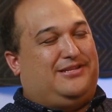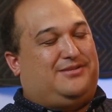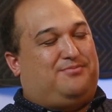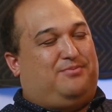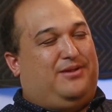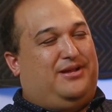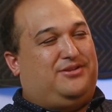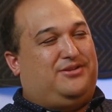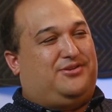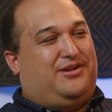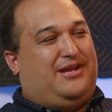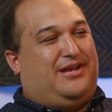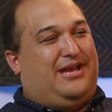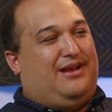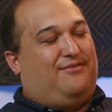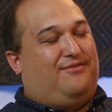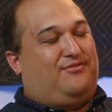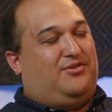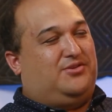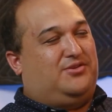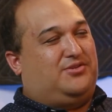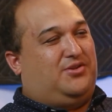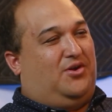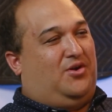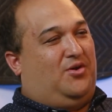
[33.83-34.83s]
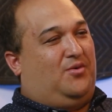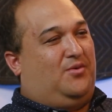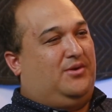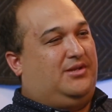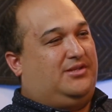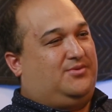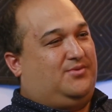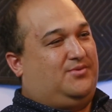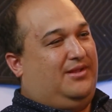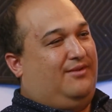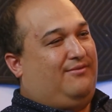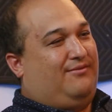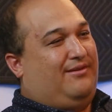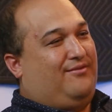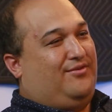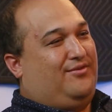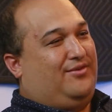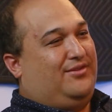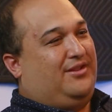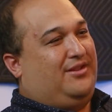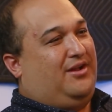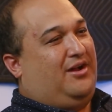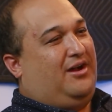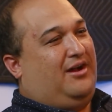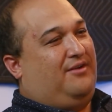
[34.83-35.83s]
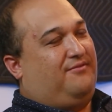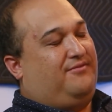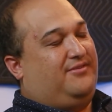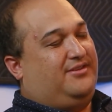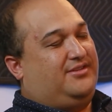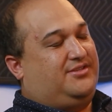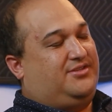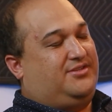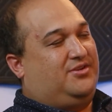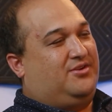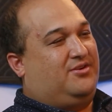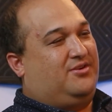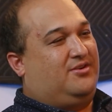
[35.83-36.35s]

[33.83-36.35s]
it's a pleasure to have you as always. We love having you in the office.